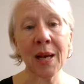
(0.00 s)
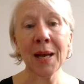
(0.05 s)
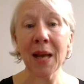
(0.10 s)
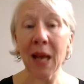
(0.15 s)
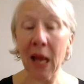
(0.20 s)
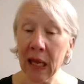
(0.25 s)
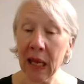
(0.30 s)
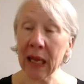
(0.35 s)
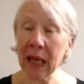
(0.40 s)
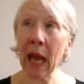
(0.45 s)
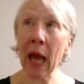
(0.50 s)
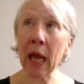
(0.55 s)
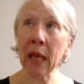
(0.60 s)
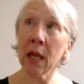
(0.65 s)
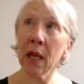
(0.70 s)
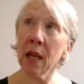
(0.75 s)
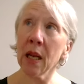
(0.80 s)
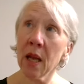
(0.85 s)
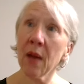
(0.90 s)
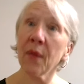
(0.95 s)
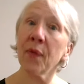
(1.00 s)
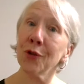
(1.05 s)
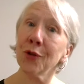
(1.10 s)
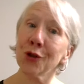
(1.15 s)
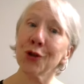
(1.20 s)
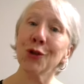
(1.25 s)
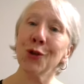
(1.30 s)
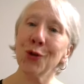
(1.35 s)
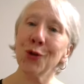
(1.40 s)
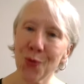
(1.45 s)
Again, if a
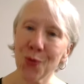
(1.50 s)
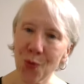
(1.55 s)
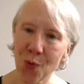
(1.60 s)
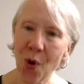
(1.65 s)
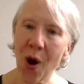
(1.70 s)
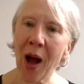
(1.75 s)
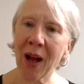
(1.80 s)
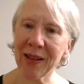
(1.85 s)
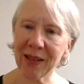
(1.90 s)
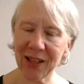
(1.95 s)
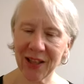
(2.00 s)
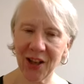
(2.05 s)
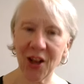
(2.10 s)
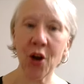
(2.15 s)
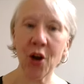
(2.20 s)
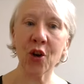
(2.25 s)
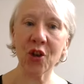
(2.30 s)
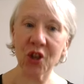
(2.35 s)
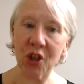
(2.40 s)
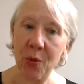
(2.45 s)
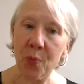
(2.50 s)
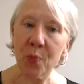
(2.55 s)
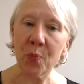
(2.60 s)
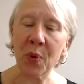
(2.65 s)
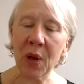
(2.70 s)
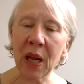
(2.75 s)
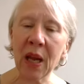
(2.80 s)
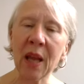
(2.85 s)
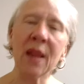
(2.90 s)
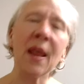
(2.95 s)
student wants there to
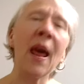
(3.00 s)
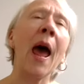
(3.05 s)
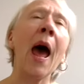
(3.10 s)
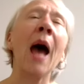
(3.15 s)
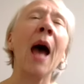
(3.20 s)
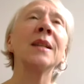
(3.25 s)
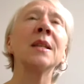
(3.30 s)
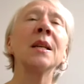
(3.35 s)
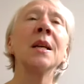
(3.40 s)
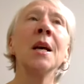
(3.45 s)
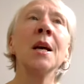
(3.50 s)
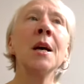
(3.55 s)
be that,